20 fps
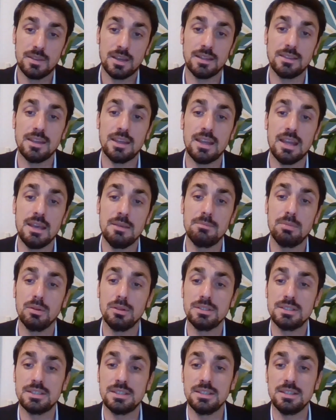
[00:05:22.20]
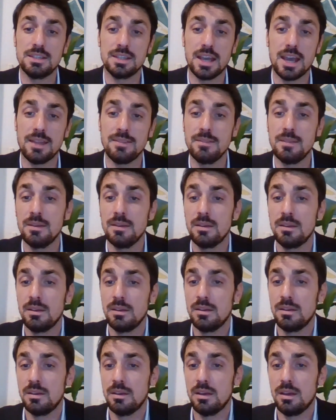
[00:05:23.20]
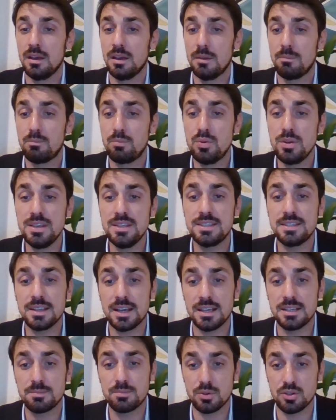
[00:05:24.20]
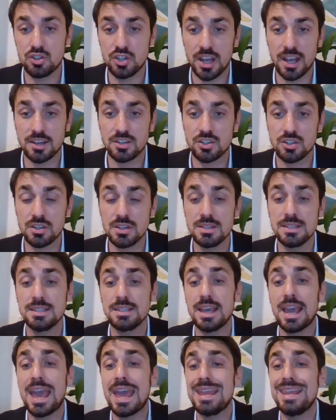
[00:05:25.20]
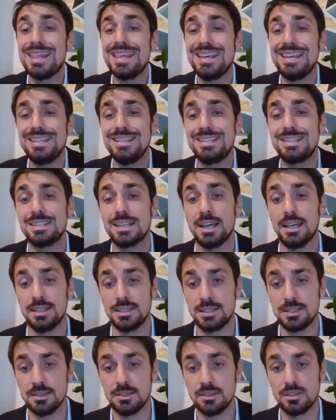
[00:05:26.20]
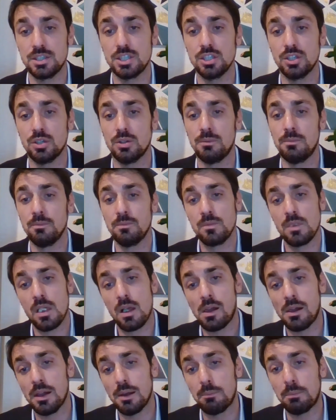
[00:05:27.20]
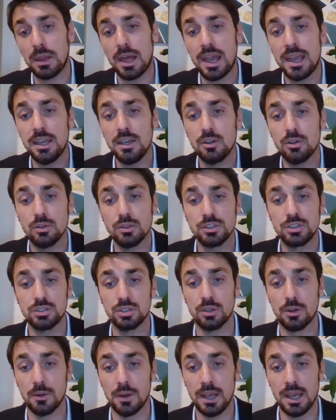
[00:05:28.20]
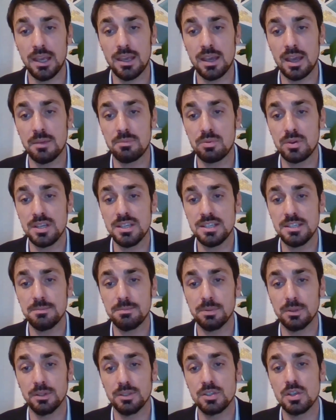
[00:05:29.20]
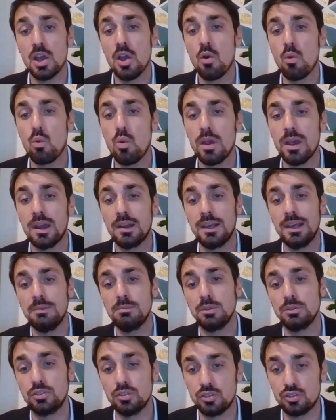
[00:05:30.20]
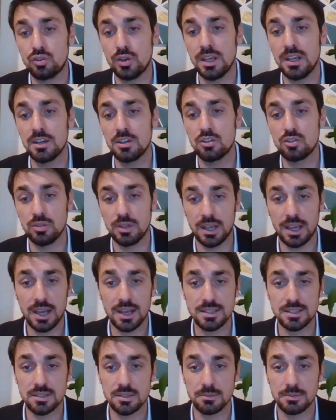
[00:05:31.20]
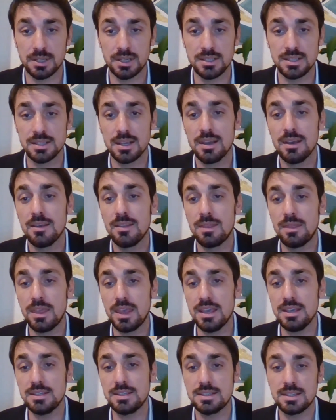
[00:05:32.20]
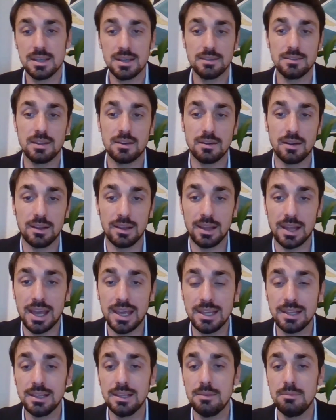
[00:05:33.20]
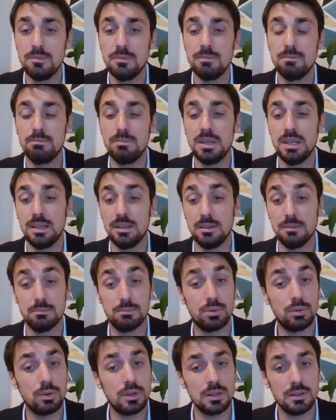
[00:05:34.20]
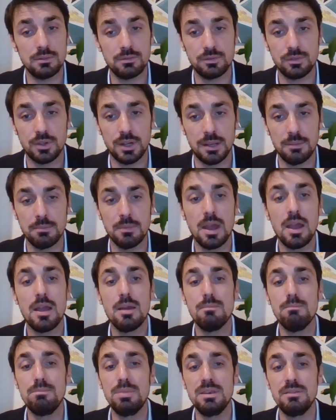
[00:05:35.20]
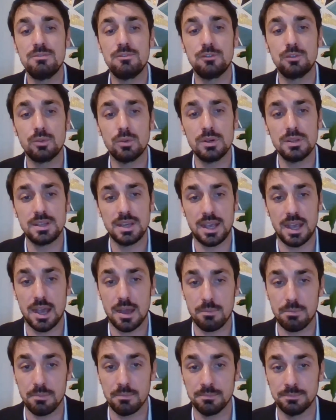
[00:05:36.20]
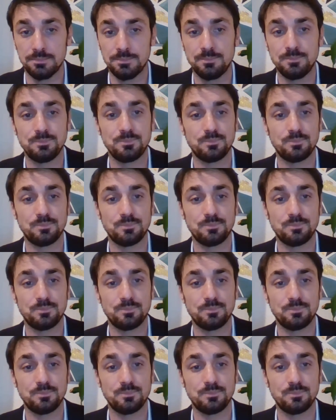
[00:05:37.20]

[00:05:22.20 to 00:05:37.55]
that enables, in the end, precise projections and insights. So applying also AI principles, we are able to trigger to the customers things that are likely being important for him before they happen.